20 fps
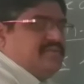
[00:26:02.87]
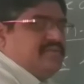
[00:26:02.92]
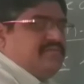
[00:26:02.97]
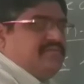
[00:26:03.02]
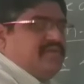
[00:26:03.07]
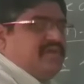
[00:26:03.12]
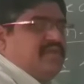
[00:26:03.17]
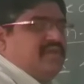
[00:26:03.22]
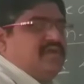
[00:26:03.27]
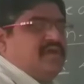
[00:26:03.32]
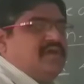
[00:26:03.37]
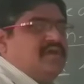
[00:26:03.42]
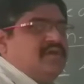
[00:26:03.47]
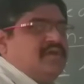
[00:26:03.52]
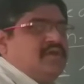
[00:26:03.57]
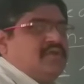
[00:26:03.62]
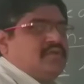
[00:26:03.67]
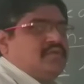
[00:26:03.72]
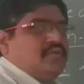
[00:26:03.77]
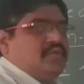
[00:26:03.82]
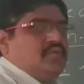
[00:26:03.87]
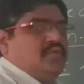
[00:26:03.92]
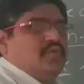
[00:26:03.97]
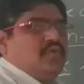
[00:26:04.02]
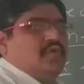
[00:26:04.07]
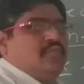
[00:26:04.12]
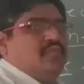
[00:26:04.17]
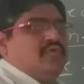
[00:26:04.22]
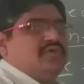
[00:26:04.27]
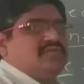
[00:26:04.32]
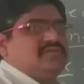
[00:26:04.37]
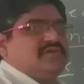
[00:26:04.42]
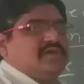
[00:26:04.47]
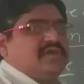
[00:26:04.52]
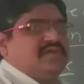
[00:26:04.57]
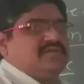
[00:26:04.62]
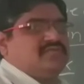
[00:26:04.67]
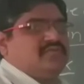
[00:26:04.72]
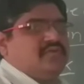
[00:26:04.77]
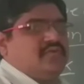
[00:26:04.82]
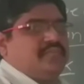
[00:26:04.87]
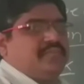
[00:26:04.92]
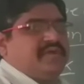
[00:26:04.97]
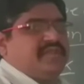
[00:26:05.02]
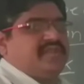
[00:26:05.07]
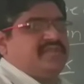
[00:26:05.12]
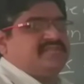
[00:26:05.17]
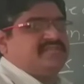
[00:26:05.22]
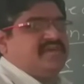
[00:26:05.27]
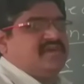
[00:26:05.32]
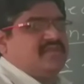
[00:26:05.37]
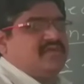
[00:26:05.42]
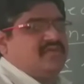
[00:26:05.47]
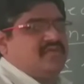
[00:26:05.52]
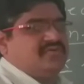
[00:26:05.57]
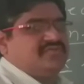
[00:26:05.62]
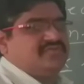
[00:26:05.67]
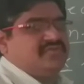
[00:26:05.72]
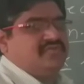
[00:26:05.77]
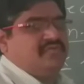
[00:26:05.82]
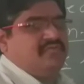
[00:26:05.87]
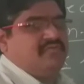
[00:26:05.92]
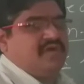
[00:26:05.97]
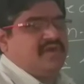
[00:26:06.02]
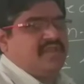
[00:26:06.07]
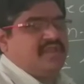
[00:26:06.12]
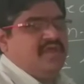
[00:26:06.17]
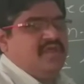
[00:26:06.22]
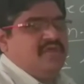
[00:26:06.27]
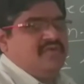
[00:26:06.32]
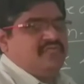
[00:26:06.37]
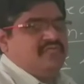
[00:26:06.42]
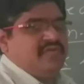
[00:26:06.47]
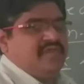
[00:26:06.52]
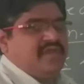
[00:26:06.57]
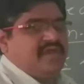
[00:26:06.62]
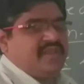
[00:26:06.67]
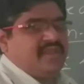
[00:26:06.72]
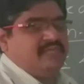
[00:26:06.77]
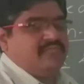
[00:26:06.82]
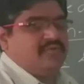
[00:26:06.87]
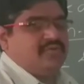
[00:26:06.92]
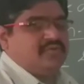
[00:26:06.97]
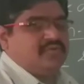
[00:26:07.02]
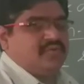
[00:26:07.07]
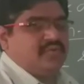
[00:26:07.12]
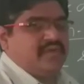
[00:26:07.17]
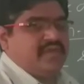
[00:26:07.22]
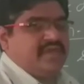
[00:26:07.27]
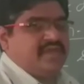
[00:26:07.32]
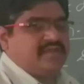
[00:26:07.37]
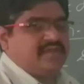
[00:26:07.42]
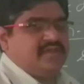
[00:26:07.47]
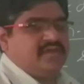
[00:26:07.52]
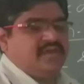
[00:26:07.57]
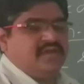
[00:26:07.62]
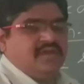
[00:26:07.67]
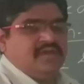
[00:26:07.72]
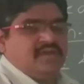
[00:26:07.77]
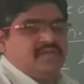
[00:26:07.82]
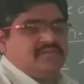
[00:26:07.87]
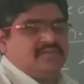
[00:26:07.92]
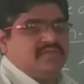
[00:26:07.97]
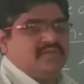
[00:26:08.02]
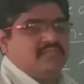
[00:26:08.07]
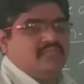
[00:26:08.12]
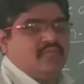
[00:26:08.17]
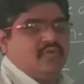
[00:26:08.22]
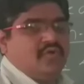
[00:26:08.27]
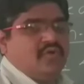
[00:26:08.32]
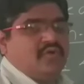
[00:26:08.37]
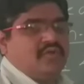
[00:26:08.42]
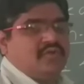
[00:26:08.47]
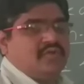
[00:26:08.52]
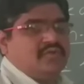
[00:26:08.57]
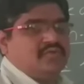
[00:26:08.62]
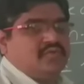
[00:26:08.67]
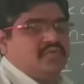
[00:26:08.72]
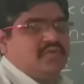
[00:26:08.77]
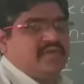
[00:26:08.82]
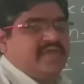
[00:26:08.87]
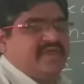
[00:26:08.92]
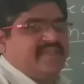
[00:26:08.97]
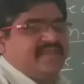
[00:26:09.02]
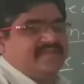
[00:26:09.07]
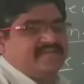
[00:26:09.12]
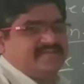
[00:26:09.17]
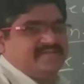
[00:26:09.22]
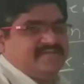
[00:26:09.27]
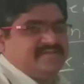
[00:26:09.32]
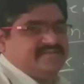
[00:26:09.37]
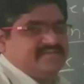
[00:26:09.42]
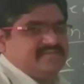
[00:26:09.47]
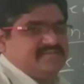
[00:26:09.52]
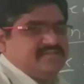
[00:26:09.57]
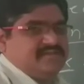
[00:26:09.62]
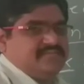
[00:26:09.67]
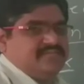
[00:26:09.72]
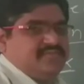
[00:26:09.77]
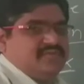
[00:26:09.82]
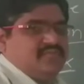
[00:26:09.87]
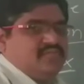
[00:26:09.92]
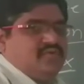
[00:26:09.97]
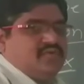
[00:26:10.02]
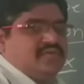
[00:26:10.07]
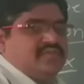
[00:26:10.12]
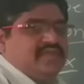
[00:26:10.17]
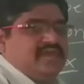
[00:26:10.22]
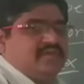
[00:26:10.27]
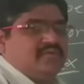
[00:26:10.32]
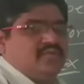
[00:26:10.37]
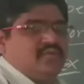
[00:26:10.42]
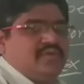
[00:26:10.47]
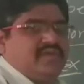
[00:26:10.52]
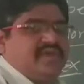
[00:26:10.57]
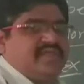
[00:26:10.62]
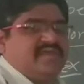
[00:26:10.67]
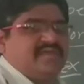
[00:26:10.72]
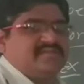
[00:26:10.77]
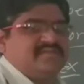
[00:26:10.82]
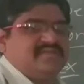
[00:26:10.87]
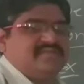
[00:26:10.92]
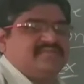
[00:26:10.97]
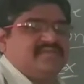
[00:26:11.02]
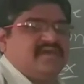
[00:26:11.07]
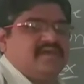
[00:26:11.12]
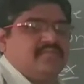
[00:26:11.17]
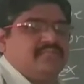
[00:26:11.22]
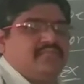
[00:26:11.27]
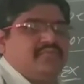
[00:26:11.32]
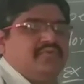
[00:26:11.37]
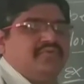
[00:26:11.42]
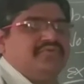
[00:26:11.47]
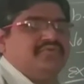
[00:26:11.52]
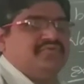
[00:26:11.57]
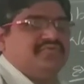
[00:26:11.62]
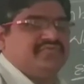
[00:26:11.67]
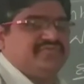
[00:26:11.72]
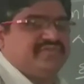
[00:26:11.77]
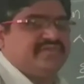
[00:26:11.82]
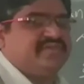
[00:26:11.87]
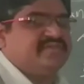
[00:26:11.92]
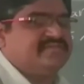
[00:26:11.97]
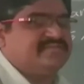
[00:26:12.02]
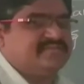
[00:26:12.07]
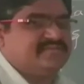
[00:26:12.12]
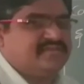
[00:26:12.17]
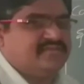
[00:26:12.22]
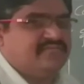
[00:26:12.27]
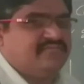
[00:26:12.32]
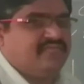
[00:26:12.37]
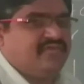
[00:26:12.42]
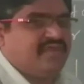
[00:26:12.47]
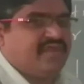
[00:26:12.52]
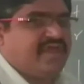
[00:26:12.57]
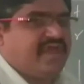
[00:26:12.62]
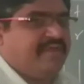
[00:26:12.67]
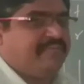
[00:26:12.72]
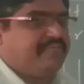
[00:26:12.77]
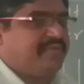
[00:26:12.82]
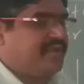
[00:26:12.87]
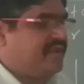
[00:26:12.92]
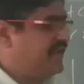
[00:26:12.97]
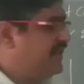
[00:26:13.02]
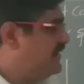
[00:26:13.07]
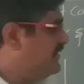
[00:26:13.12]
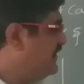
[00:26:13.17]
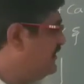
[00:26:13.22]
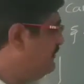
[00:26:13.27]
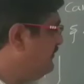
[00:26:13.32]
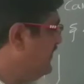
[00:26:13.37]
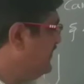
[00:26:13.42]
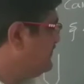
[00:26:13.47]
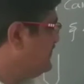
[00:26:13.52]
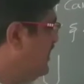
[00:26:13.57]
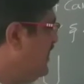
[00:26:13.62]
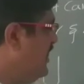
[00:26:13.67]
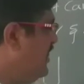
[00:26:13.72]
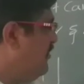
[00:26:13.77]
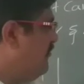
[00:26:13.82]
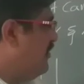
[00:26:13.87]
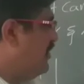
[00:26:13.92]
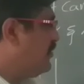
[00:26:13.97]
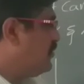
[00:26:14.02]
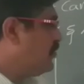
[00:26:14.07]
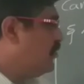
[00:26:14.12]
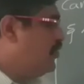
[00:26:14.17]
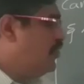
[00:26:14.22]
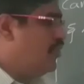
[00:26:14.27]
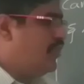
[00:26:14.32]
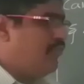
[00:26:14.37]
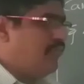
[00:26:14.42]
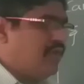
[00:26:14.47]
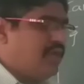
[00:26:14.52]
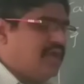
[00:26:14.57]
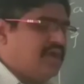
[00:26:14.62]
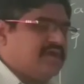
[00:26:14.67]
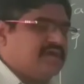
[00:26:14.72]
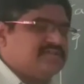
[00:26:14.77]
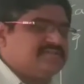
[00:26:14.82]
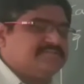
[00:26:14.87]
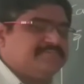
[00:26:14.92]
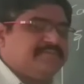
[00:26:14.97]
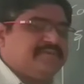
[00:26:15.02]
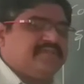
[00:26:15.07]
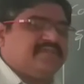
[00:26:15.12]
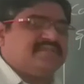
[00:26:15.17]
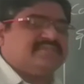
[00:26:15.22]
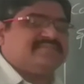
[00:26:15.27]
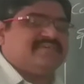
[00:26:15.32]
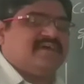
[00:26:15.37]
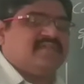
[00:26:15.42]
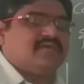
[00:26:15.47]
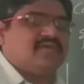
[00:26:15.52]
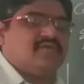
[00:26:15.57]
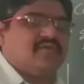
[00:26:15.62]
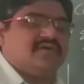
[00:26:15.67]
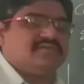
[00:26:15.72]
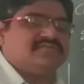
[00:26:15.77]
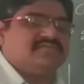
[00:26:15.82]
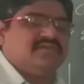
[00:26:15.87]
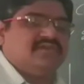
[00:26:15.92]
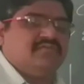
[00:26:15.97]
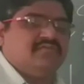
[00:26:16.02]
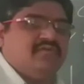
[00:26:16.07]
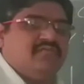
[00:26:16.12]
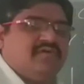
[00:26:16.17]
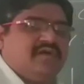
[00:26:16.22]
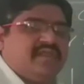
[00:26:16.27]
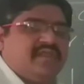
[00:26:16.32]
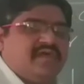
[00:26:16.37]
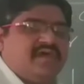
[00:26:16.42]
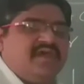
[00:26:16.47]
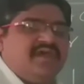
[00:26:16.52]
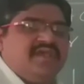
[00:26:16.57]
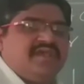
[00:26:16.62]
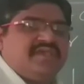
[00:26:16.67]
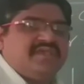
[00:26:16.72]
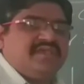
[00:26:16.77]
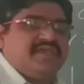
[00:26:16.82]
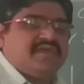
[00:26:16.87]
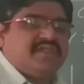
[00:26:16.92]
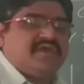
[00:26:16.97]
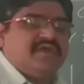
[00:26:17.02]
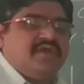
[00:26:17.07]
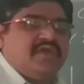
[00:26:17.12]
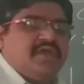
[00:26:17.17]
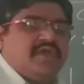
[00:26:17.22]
between two homozygous parents are crossed over. We are able to get the more two characters, that means more than two characters are produced. When hybrid, that means when two homologous parents are crossing over, here